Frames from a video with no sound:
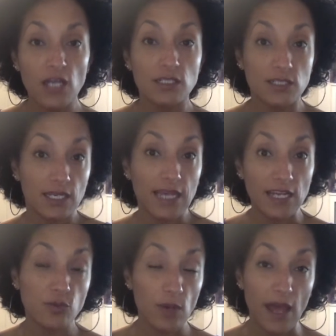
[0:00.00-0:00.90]
to get
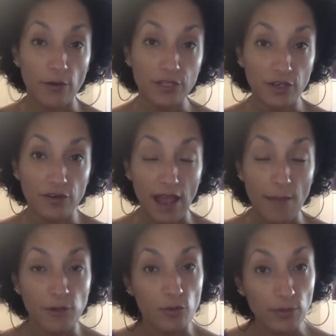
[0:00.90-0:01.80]
to a healthier and
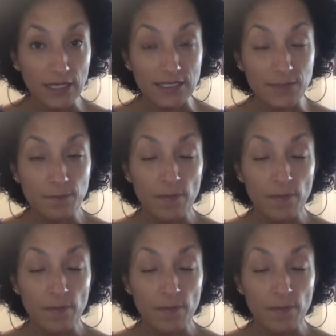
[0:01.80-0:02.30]
happier place.